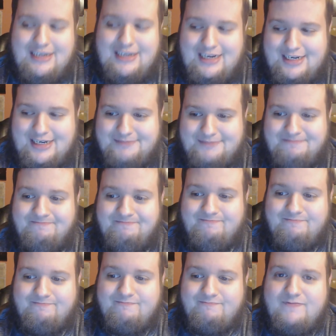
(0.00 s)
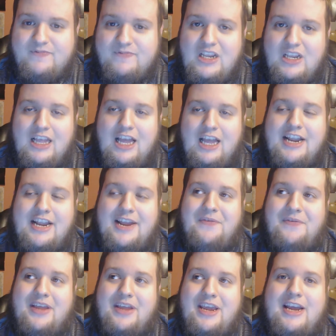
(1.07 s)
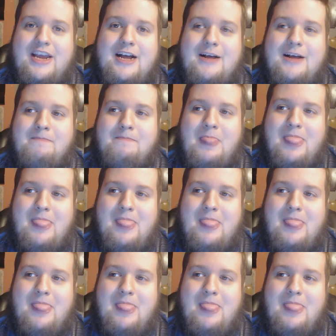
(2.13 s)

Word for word: Um, I definitely, uh,